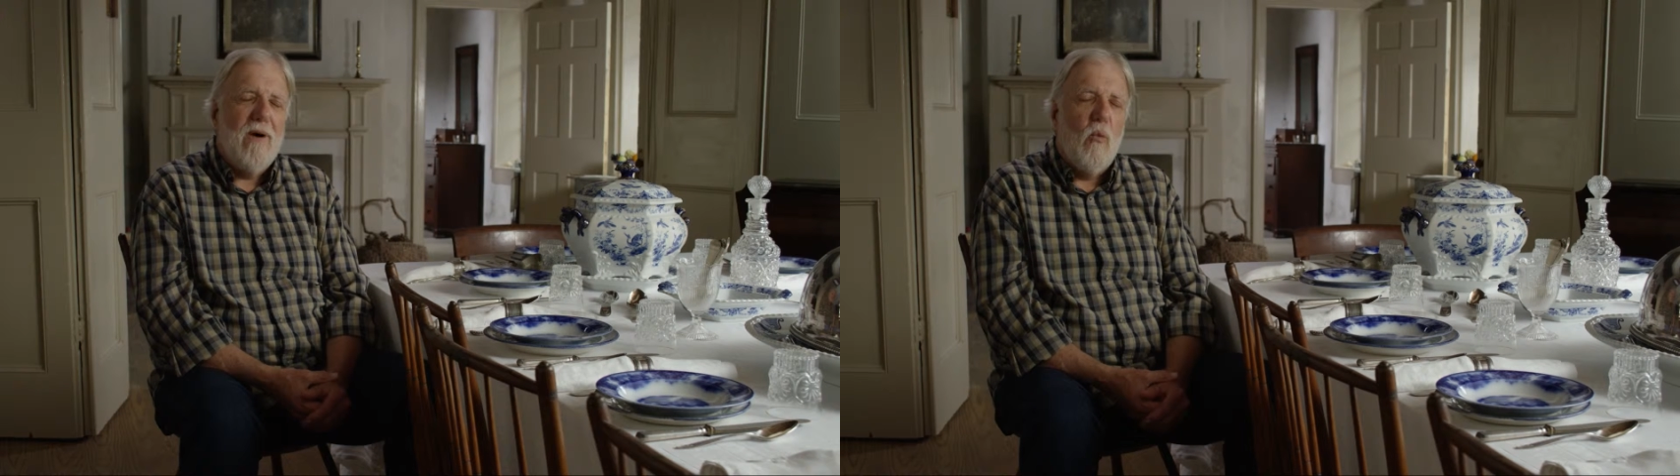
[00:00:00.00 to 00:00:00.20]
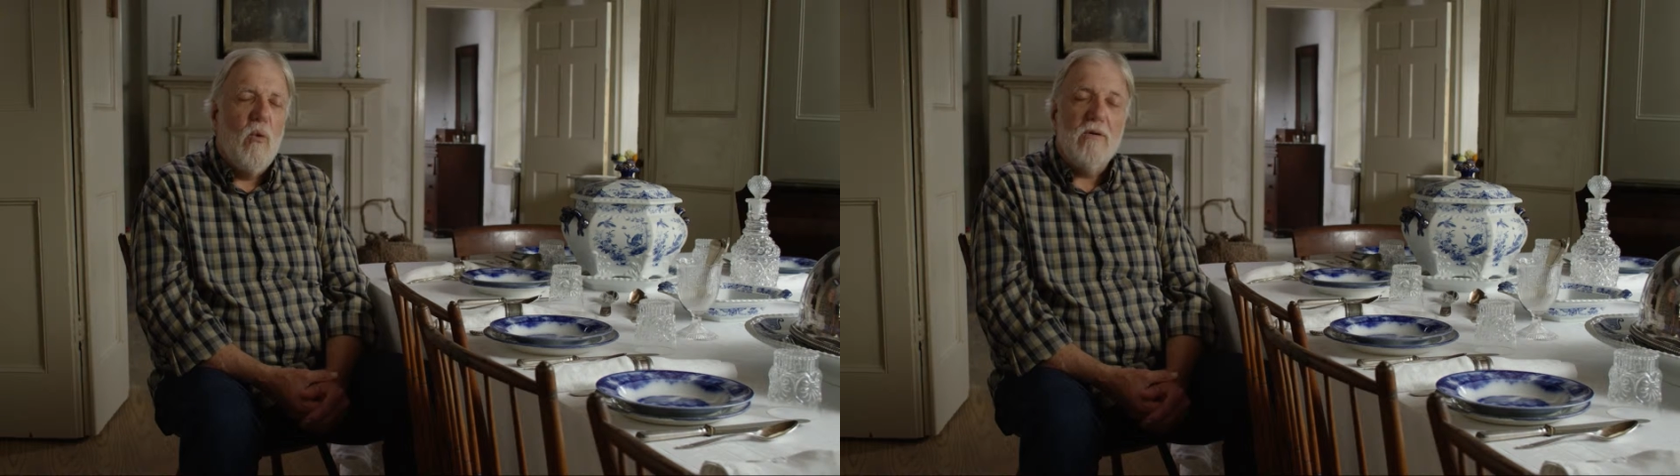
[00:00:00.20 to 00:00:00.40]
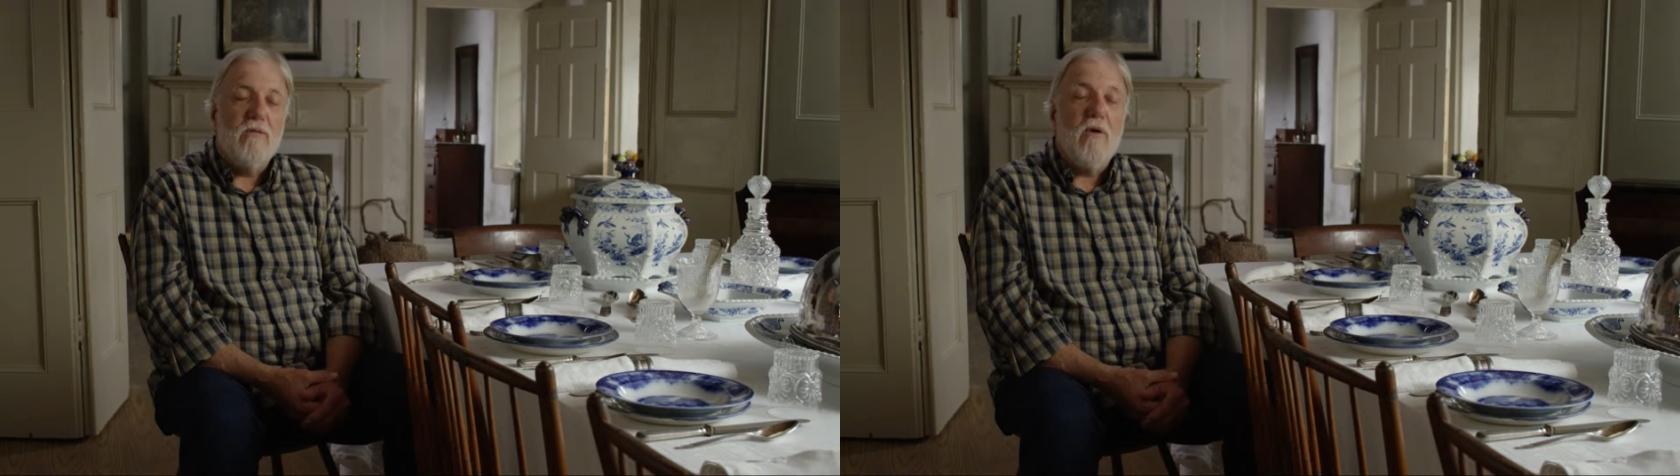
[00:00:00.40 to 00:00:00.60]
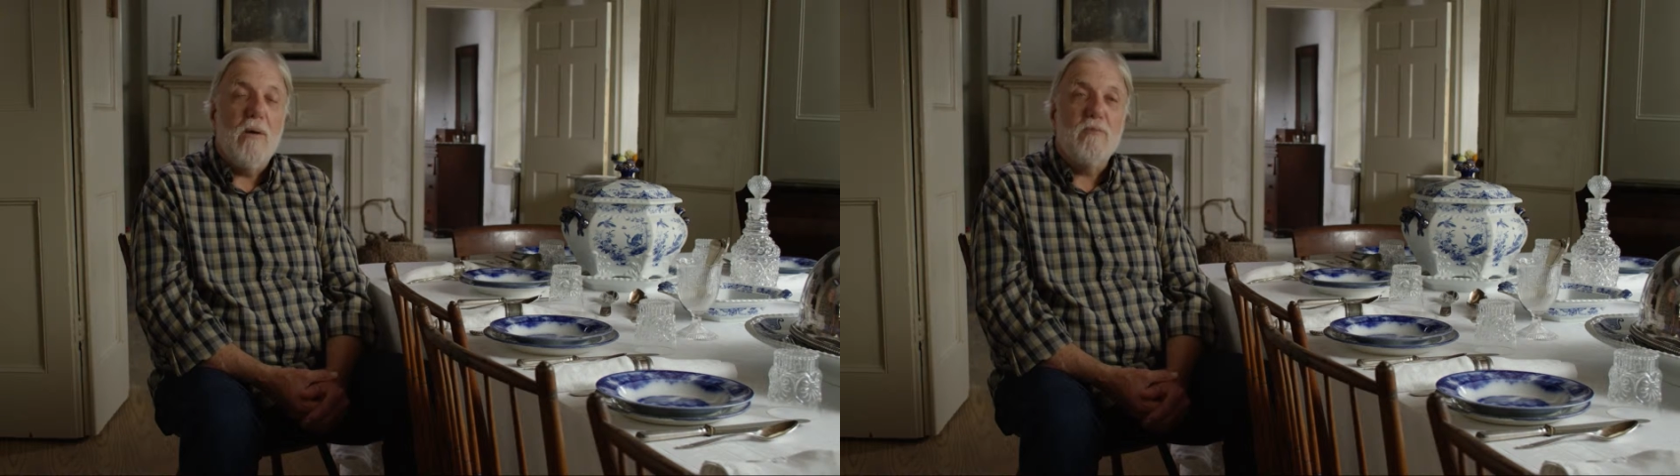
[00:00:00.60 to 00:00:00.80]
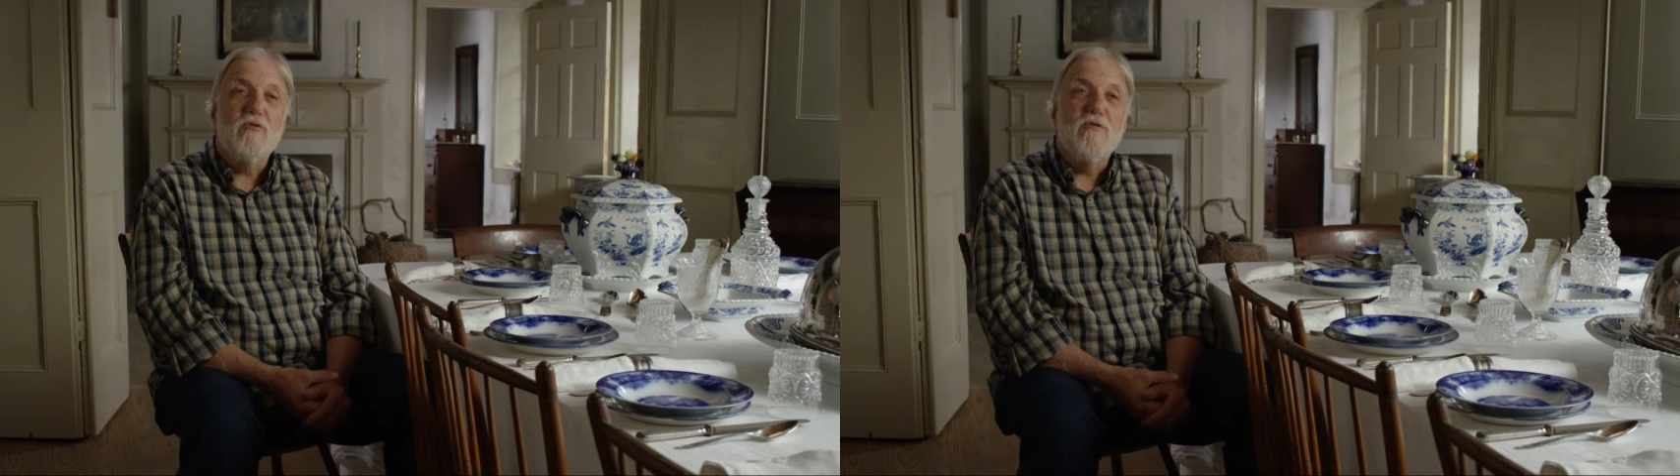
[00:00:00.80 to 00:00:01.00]
a wonderful
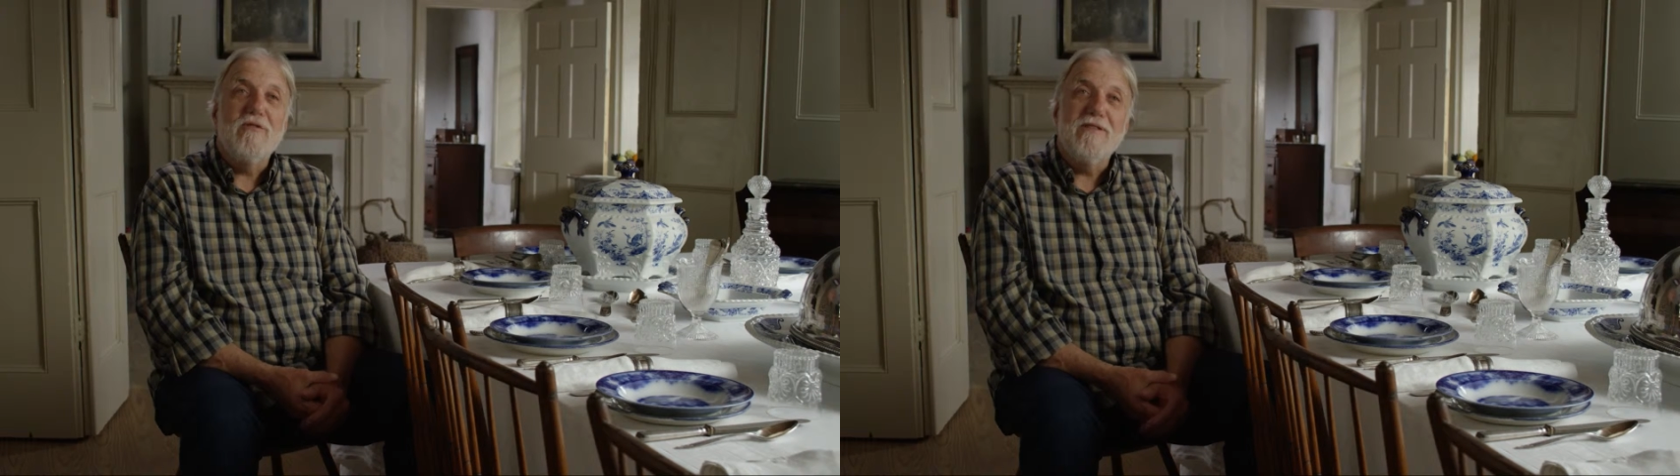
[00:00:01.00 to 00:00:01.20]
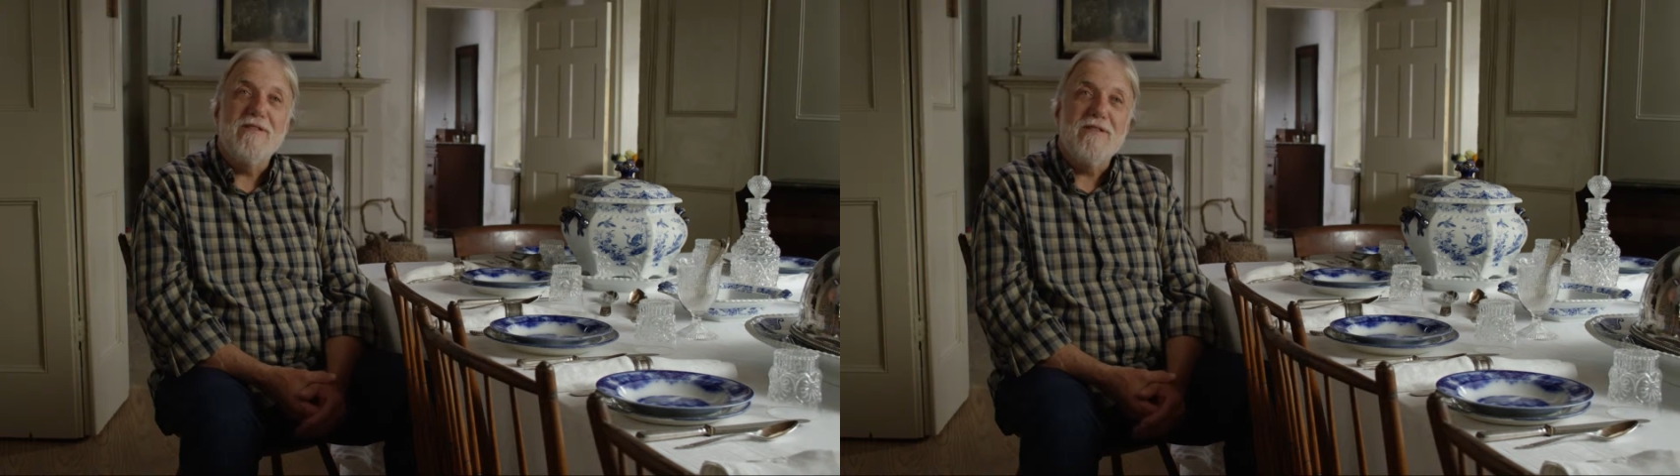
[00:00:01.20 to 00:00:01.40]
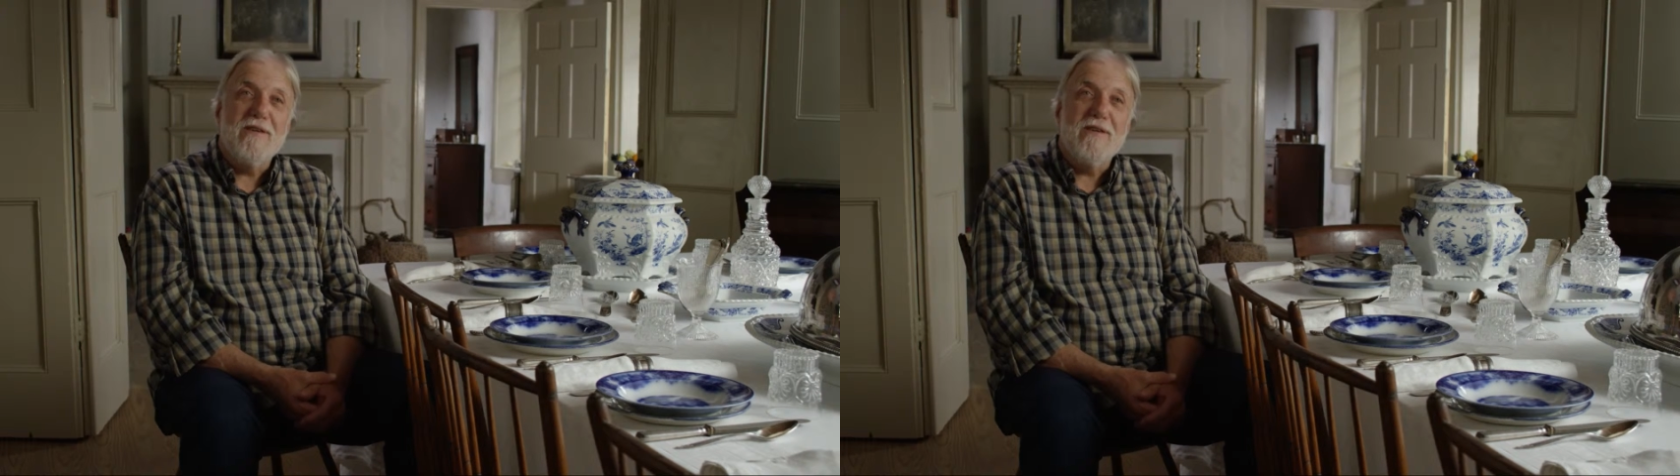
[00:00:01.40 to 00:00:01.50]
opportunity to